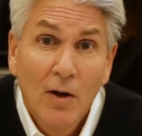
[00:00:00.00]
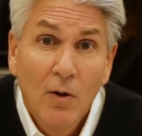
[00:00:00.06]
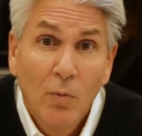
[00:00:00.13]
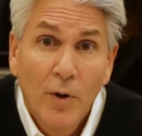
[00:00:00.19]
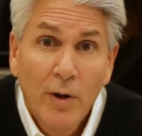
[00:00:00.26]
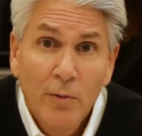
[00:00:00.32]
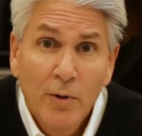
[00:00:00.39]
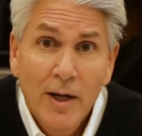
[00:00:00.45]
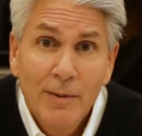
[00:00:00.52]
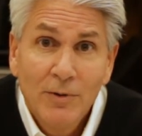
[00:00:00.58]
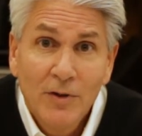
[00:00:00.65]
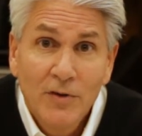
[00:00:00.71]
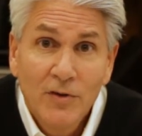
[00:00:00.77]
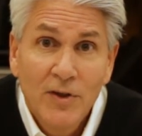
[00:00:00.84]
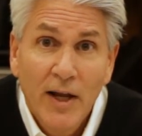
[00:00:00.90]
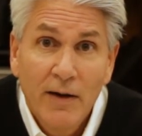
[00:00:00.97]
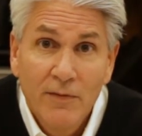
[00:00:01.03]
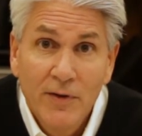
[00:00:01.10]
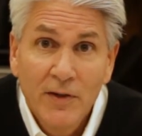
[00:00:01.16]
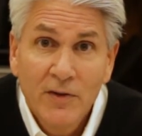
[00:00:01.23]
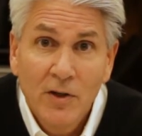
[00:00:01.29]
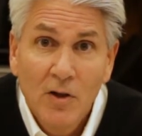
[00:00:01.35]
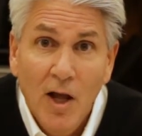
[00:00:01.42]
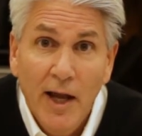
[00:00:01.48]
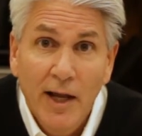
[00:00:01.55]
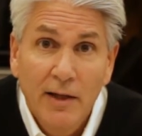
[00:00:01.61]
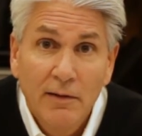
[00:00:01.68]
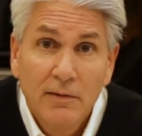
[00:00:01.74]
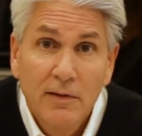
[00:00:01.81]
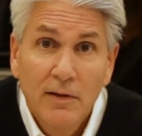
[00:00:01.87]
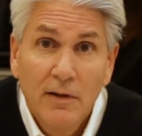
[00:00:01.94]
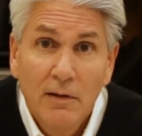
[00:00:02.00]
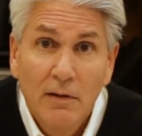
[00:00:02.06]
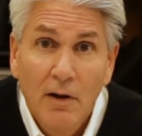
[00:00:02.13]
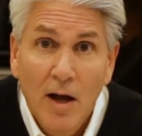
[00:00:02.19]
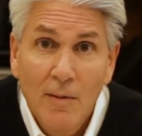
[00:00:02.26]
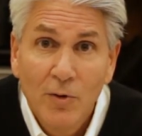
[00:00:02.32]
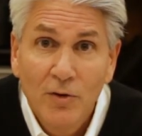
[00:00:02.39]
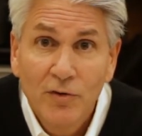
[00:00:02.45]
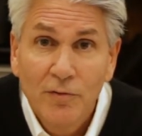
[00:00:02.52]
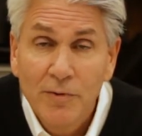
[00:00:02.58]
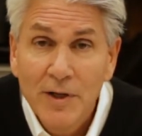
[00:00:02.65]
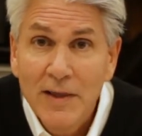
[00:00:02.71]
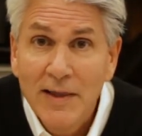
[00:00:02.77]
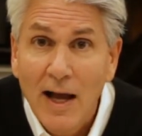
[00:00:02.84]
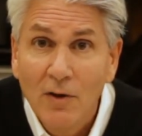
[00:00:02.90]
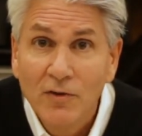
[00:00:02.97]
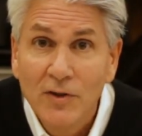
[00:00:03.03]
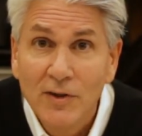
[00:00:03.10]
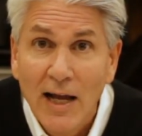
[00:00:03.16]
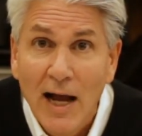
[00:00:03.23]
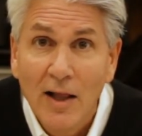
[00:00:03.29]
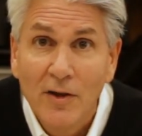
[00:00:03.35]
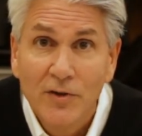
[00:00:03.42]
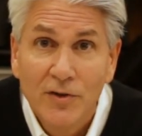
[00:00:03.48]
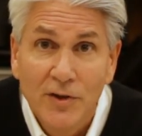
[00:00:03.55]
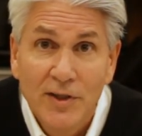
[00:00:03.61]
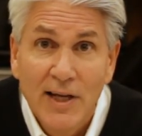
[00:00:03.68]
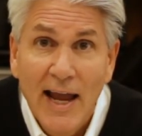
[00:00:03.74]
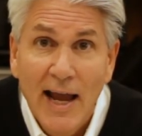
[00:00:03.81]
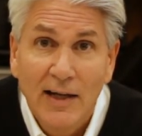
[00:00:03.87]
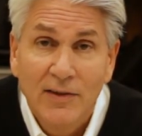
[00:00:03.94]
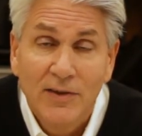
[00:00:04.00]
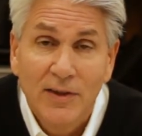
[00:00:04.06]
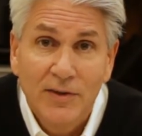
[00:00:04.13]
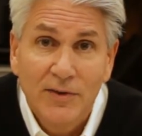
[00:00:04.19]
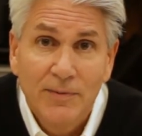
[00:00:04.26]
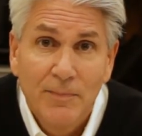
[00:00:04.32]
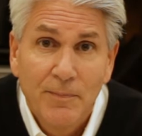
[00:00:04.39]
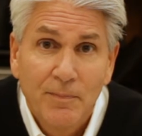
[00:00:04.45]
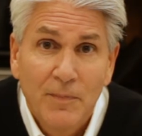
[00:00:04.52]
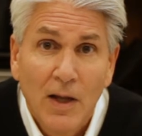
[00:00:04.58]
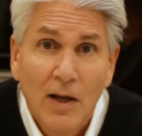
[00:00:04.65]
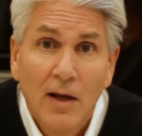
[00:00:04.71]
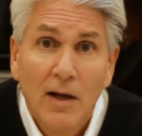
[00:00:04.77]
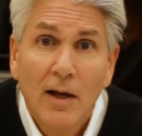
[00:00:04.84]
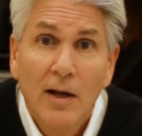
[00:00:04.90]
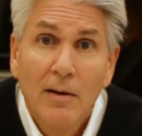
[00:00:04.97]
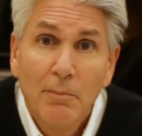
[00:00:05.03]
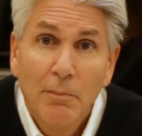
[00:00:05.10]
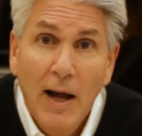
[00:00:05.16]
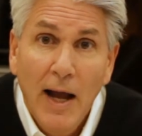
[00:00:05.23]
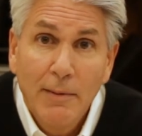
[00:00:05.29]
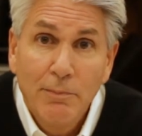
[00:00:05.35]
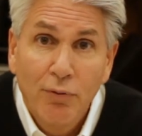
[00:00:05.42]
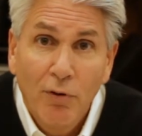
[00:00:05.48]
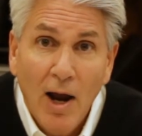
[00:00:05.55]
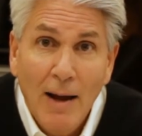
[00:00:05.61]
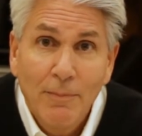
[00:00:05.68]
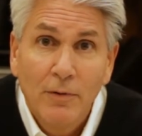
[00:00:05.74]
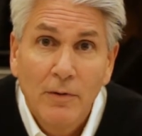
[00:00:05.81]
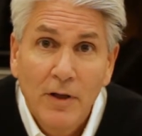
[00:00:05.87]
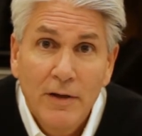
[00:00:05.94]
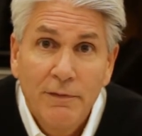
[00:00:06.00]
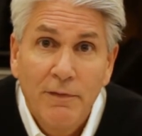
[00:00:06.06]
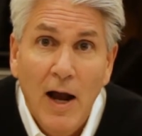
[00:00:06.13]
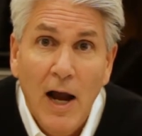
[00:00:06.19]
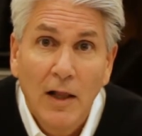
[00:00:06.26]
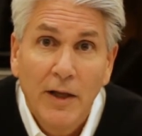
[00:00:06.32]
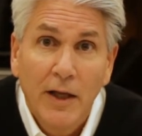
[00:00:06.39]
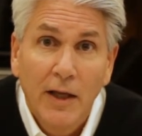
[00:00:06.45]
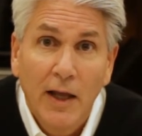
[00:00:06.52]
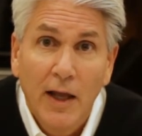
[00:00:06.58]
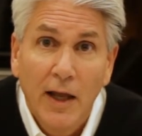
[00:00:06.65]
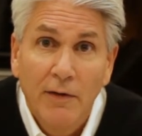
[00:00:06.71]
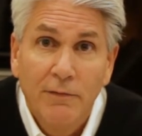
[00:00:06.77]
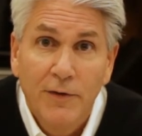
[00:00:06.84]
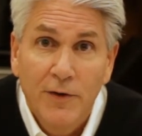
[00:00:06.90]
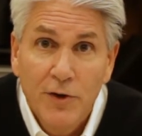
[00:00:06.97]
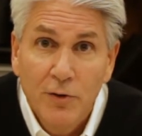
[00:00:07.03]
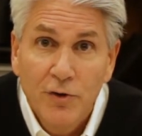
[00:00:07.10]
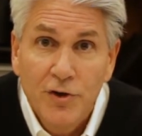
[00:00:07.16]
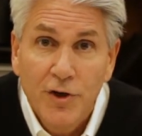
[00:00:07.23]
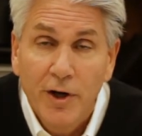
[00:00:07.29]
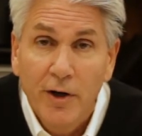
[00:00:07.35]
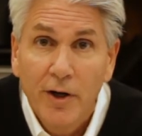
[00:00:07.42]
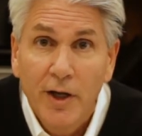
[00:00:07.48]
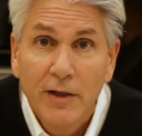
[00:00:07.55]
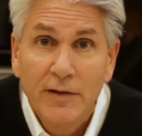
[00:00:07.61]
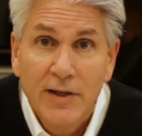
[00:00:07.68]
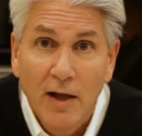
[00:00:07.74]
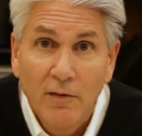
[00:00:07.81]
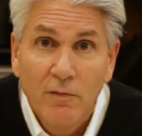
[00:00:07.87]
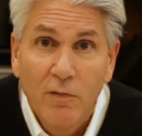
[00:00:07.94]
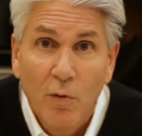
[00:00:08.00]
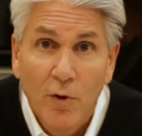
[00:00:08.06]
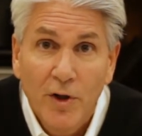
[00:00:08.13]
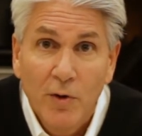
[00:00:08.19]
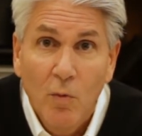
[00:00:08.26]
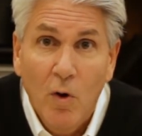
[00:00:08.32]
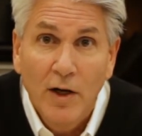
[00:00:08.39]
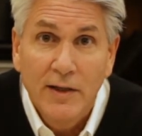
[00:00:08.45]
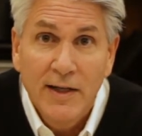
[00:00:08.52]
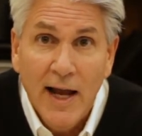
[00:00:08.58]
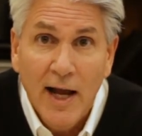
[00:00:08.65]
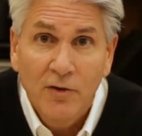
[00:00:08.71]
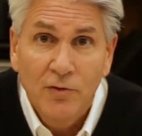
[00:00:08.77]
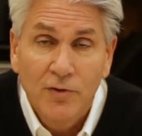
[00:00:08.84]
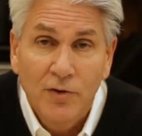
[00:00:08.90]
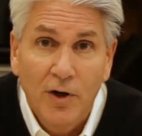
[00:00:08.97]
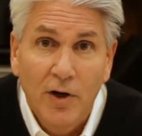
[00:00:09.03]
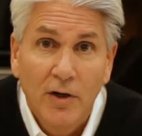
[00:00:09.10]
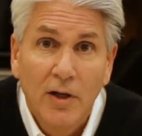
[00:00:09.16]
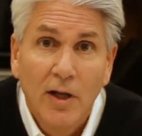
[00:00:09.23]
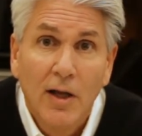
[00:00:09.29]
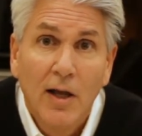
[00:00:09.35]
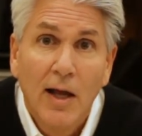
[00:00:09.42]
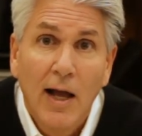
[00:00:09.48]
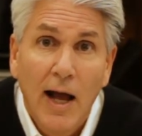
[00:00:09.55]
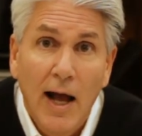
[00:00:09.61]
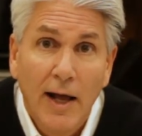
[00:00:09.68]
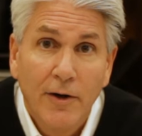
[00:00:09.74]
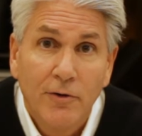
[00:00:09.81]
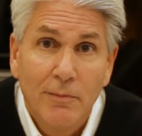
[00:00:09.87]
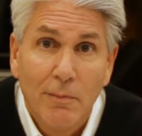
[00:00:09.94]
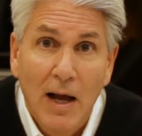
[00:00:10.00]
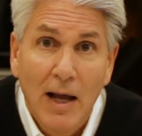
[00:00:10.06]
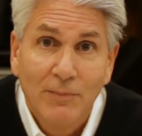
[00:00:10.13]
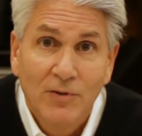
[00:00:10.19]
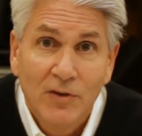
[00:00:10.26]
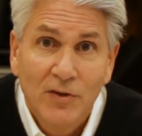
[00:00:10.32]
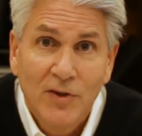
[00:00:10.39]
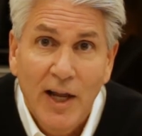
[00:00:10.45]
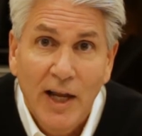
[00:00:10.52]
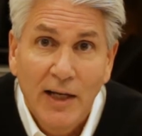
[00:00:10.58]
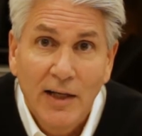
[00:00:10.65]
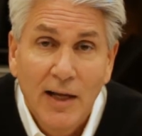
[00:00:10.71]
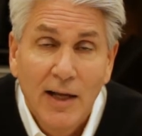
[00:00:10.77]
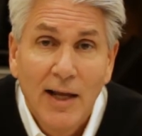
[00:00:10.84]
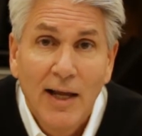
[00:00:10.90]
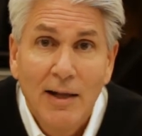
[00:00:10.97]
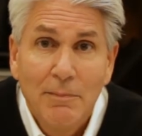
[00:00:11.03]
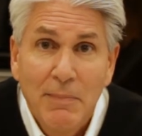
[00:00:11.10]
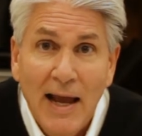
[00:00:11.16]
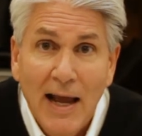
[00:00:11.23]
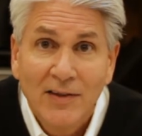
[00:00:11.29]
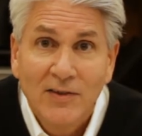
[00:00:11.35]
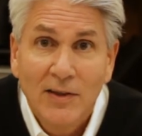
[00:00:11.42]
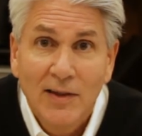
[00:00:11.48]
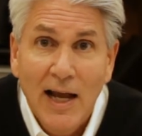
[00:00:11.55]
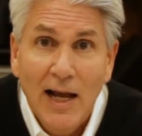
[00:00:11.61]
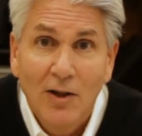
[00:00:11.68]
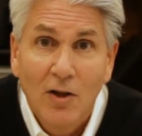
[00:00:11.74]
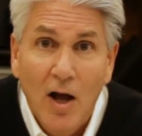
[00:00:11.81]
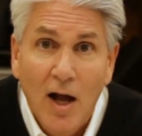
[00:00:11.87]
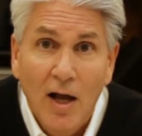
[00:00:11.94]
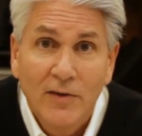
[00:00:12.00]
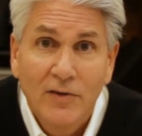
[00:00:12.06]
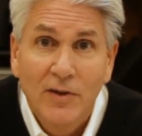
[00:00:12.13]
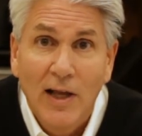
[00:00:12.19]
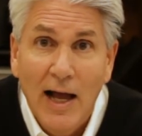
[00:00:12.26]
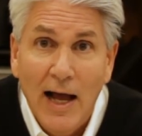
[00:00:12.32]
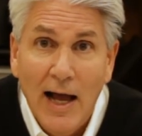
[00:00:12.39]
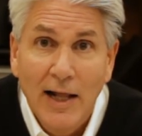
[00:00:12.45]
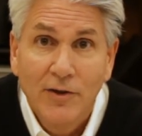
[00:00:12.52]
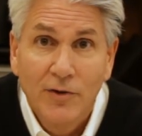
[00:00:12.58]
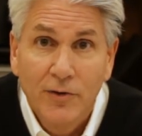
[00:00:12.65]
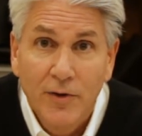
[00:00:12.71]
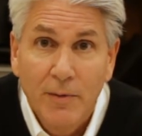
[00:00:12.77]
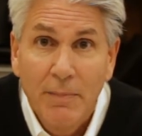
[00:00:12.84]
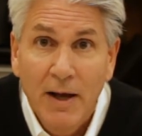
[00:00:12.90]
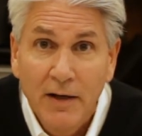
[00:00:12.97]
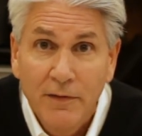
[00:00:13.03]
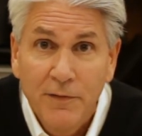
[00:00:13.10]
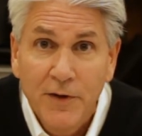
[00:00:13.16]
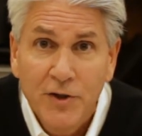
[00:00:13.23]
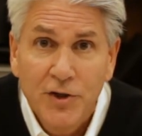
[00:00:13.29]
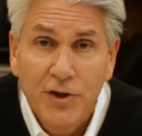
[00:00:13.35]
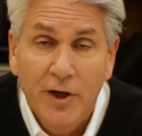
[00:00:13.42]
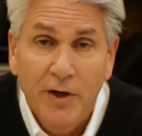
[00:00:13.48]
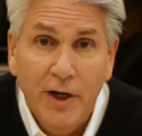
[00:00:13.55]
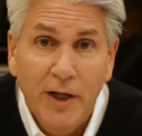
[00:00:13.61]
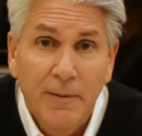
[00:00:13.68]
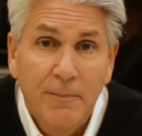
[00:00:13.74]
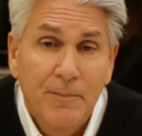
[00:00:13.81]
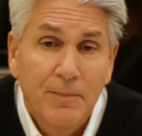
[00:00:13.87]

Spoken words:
We were able to save this client almost $3,000 in taxes by properly filing a fiduciary 1041 tax return on her mom's estate and passing that loss on to the beneficiary,